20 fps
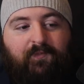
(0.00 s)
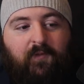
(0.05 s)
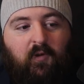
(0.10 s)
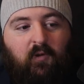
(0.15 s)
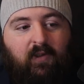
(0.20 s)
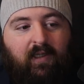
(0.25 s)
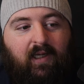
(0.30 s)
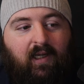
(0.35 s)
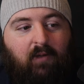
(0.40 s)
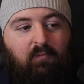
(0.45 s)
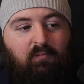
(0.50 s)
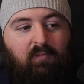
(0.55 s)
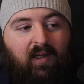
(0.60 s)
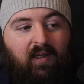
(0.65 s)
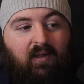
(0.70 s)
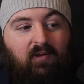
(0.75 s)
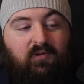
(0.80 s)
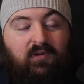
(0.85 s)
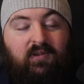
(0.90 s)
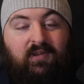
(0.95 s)
who can't
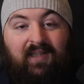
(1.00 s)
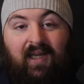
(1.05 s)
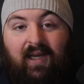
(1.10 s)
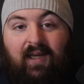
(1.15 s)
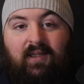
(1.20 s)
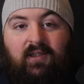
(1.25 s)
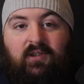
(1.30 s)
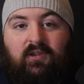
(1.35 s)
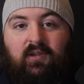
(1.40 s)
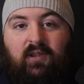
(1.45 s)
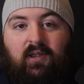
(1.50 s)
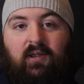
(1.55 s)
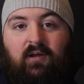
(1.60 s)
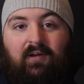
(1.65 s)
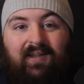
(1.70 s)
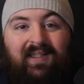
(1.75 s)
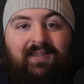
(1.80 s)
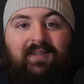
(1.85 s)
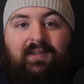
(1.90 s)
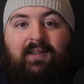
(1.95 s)
balance dietary or
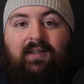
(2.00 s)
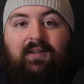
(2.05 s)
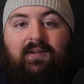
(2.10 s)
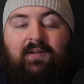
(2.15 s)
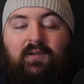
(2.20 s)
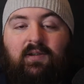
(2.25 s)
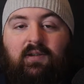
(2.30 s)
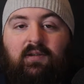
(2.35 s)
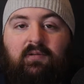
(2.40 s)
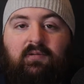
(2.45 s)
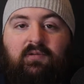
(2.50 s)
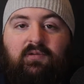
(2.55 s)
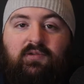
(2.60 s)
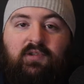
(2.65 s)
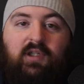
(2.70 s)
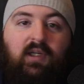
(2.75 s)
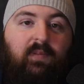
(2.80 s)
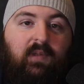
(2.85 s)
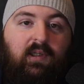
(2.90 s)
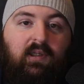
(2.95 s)
eating or
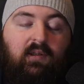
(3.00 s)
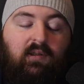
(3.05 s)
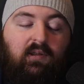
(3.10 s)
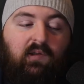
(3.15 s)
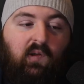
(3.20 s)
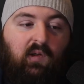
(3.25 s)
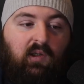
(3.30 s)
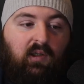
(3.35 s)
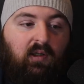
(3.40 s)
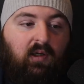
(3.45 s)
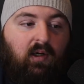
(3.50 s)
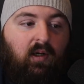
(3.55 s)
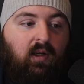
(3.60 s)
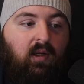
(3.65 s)
gymming or